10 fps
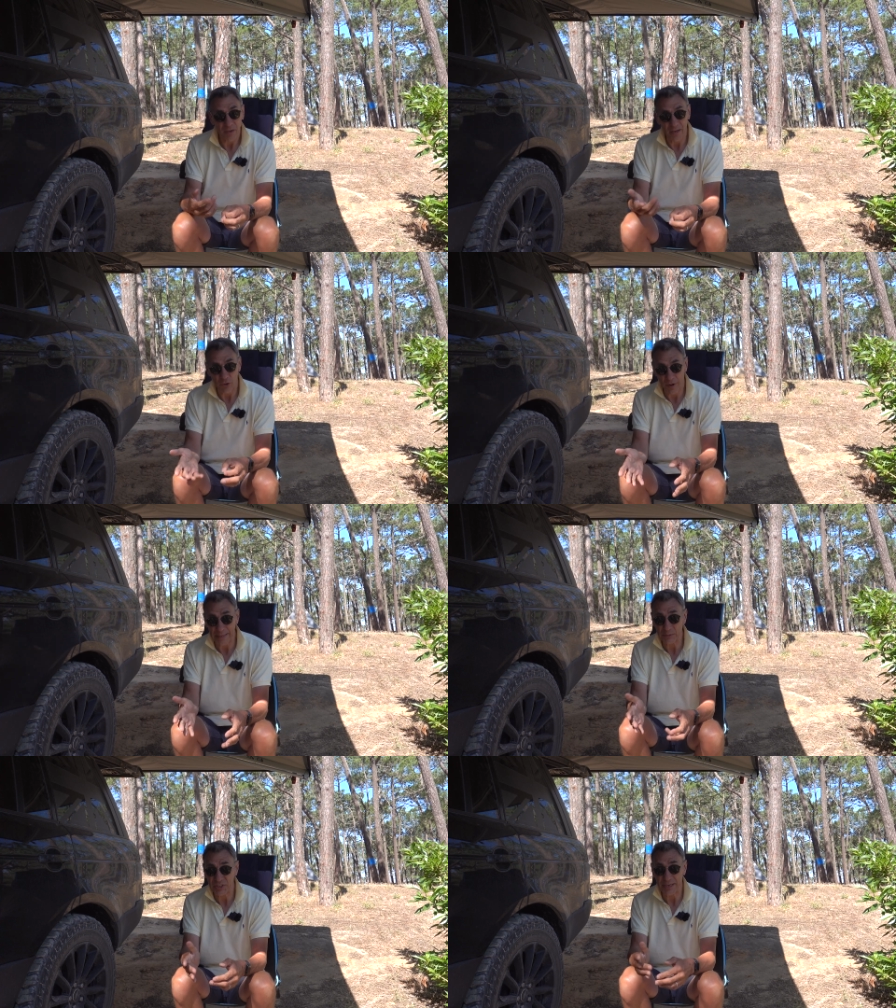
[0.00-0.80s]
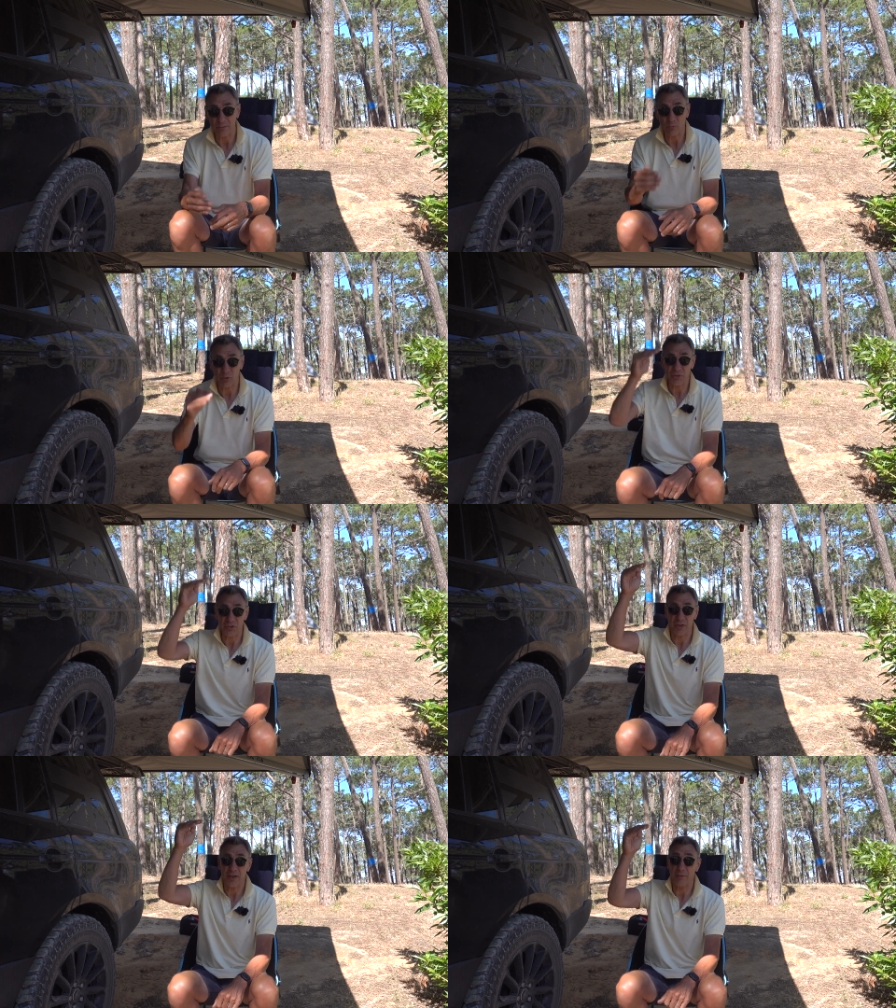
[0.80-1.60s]
In a ground tent, which is
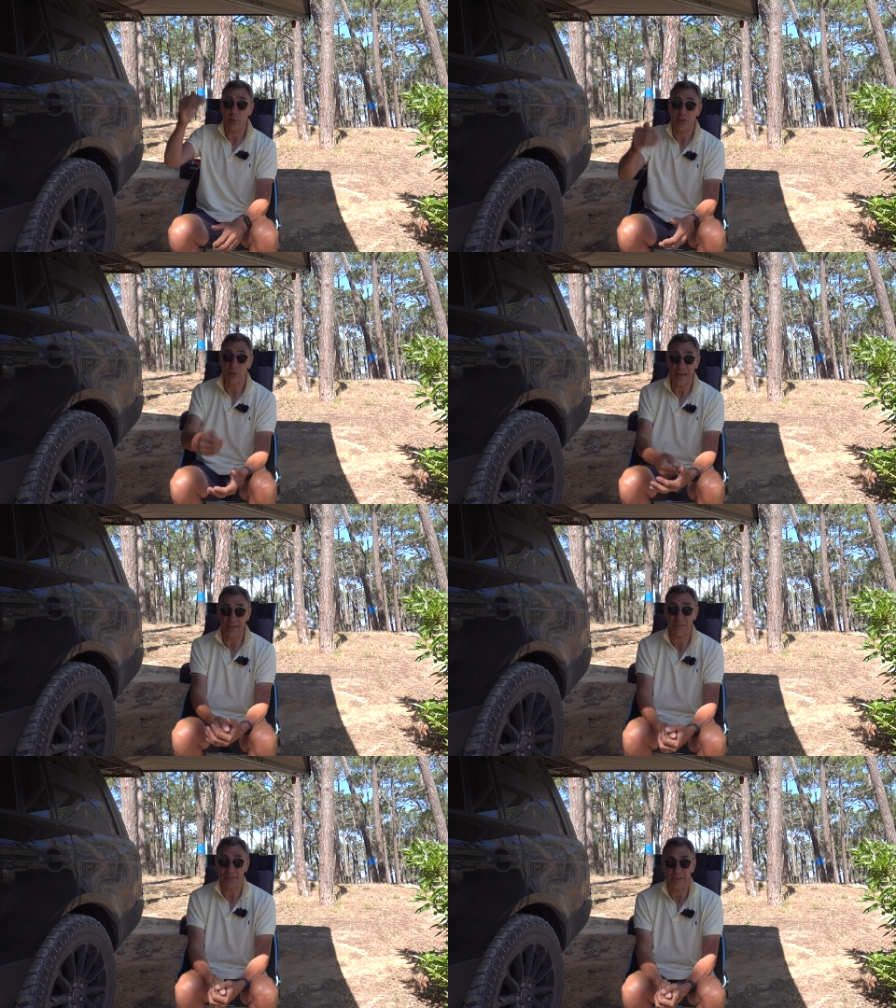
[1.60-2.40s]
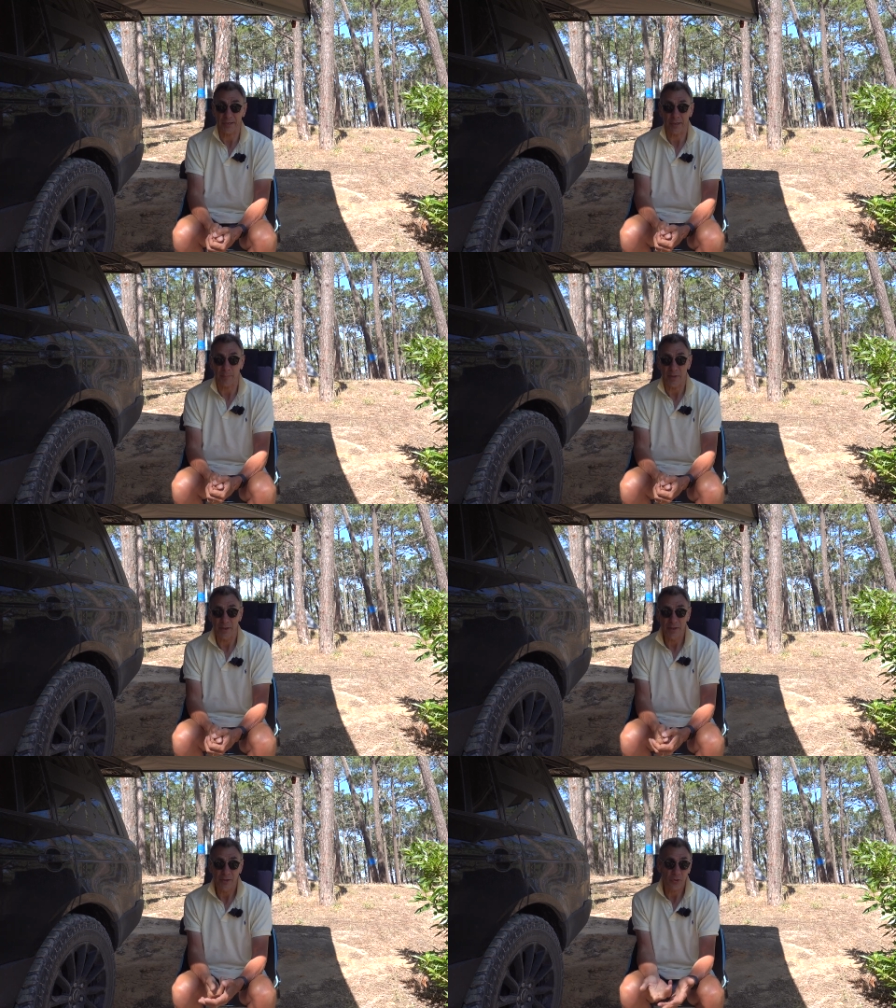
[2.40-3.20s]
high enough where you can stand up,
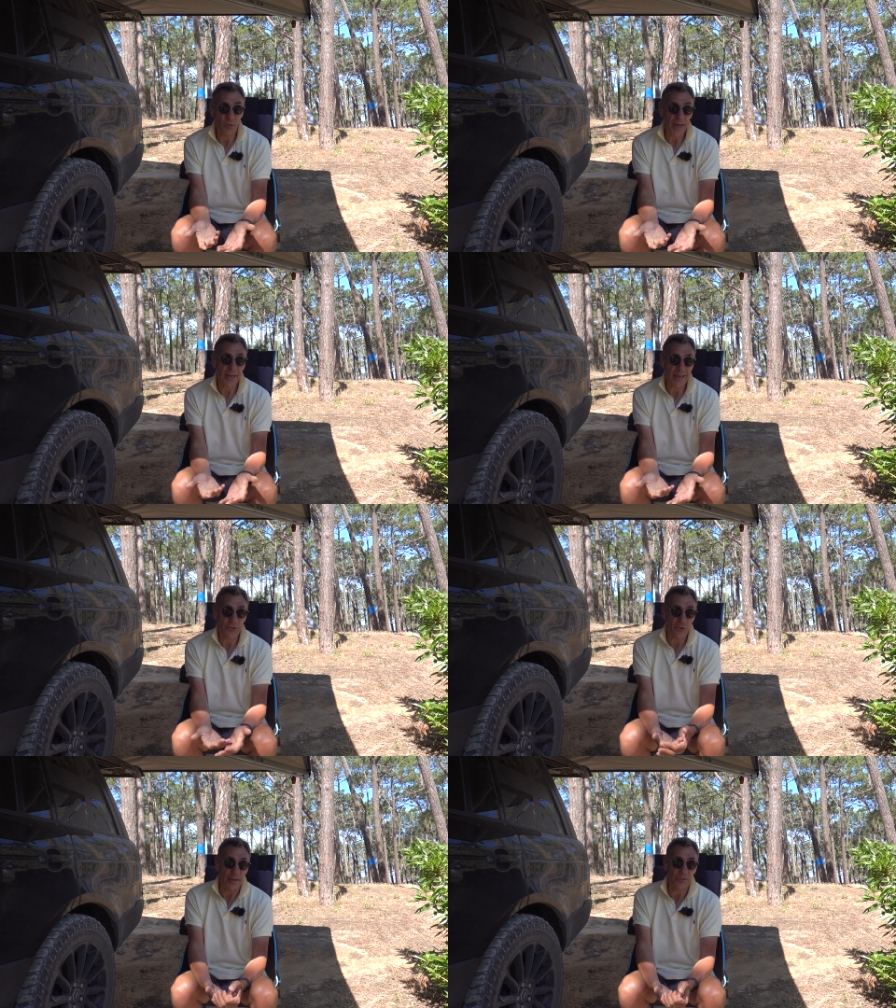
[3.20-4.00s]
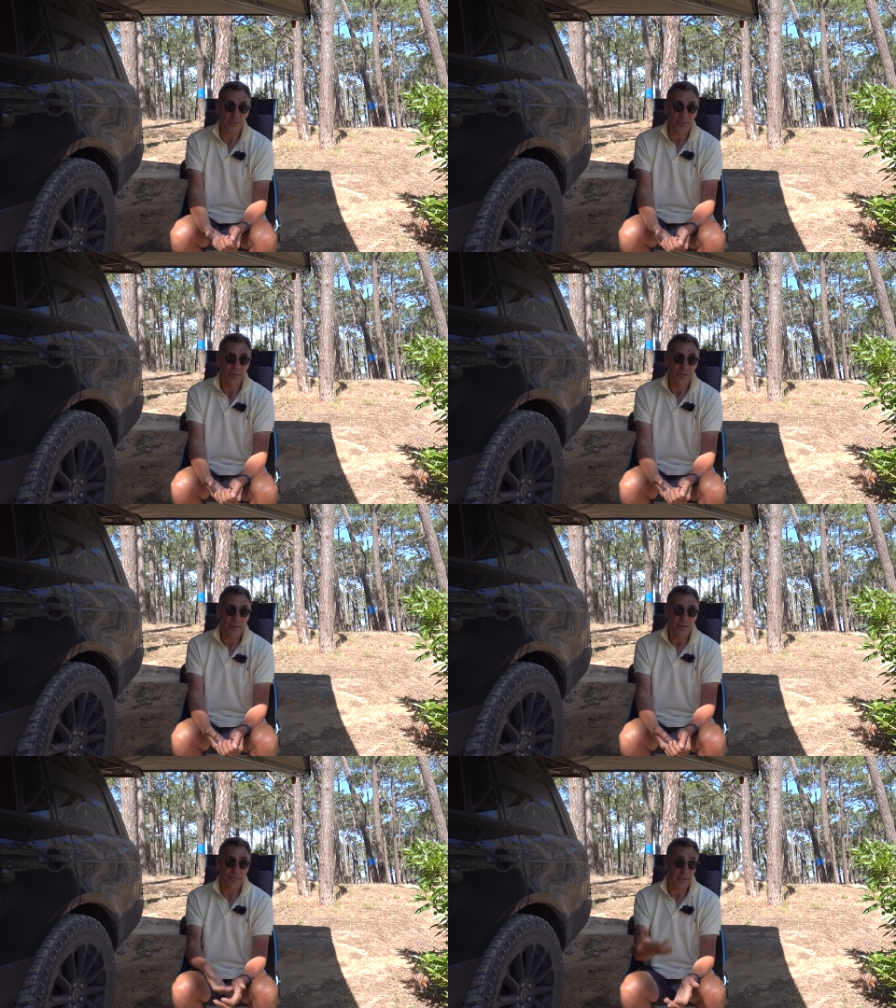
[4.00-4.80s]
you can get dressed.
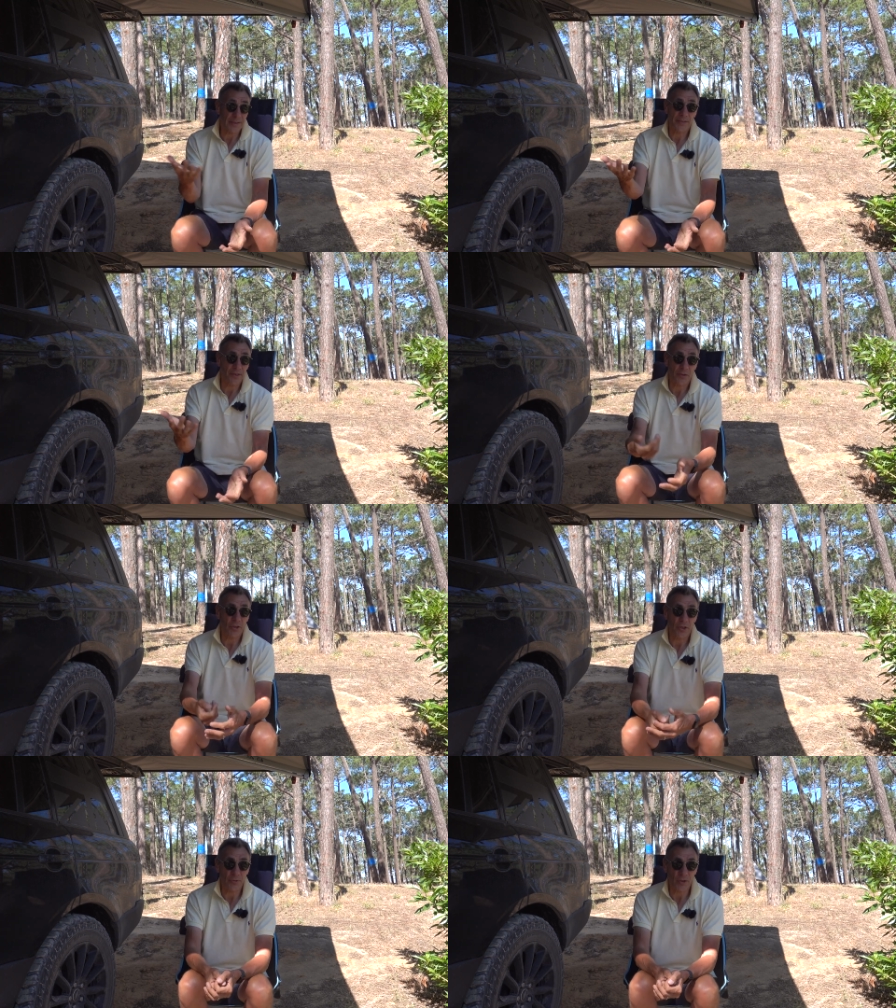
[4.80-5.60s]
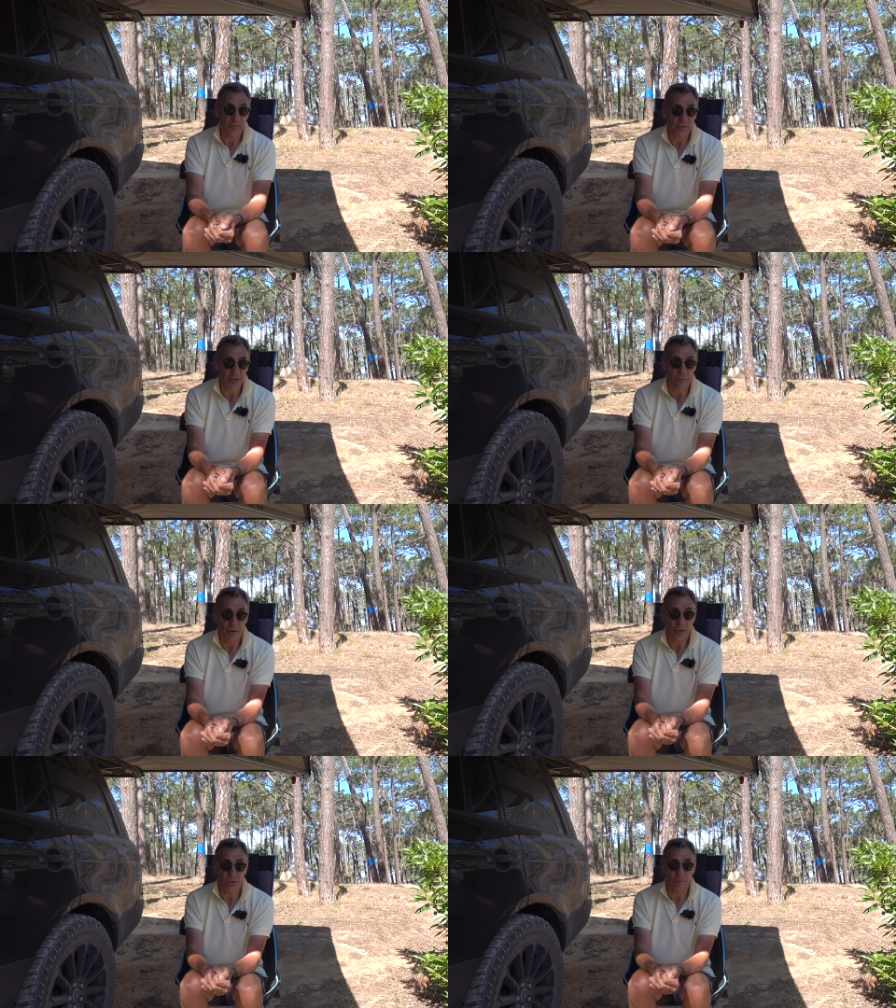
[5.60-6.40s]
So that's another huge
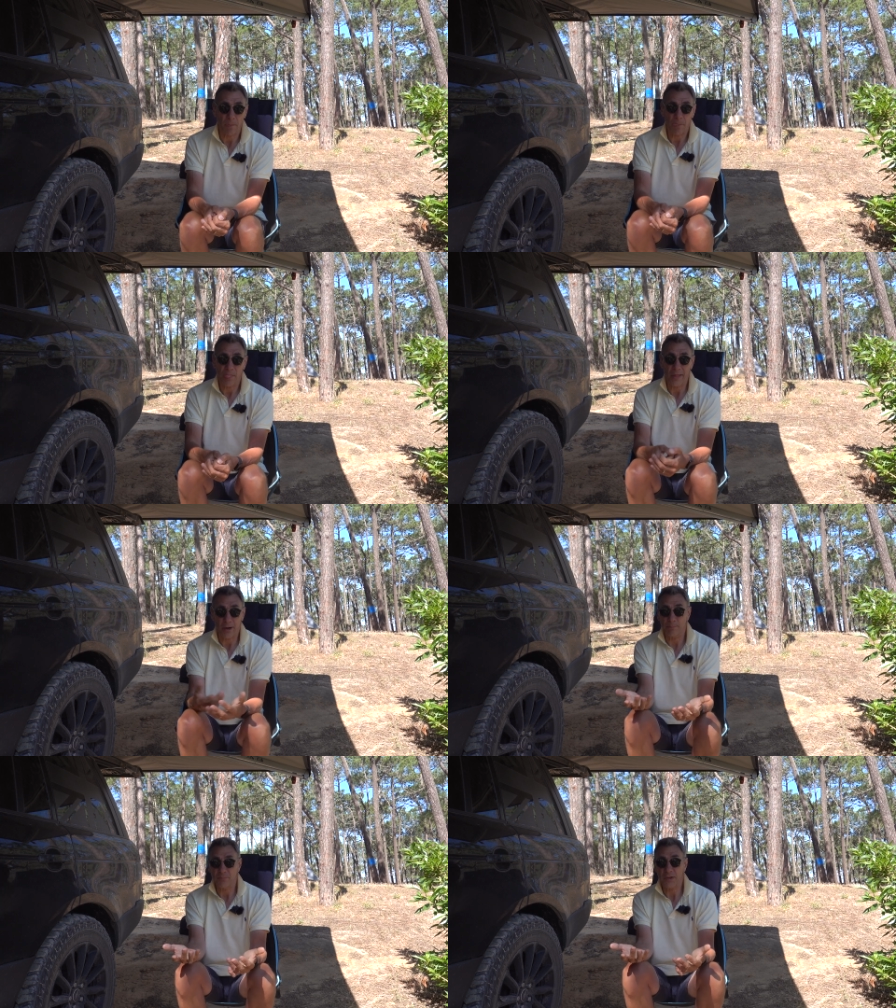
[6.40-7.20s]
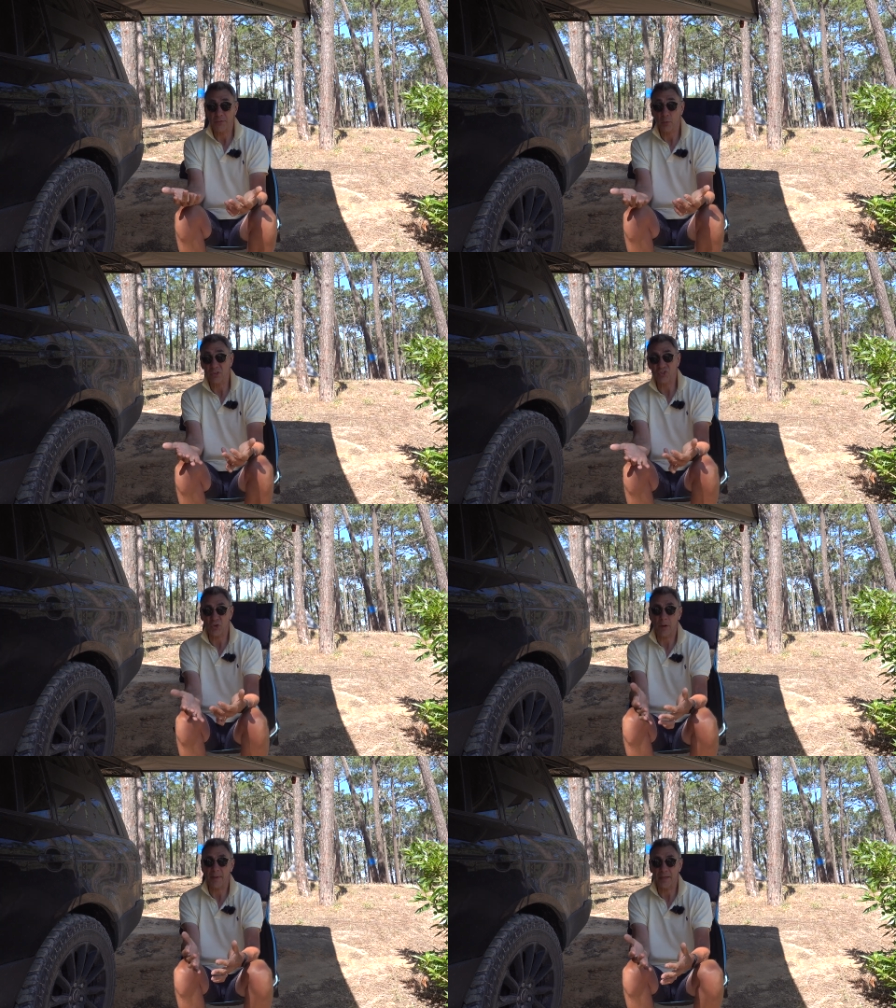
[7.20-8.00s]
consideration. Now, if you want to
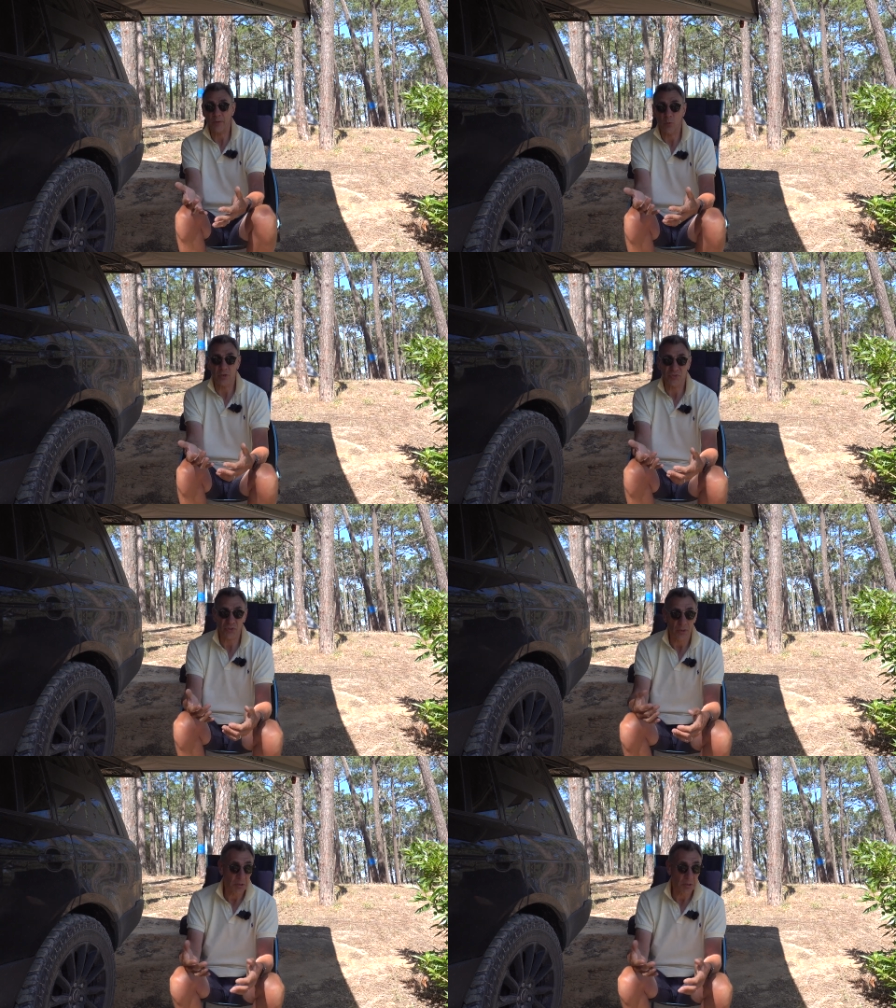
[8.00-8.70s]
slob it in the woods,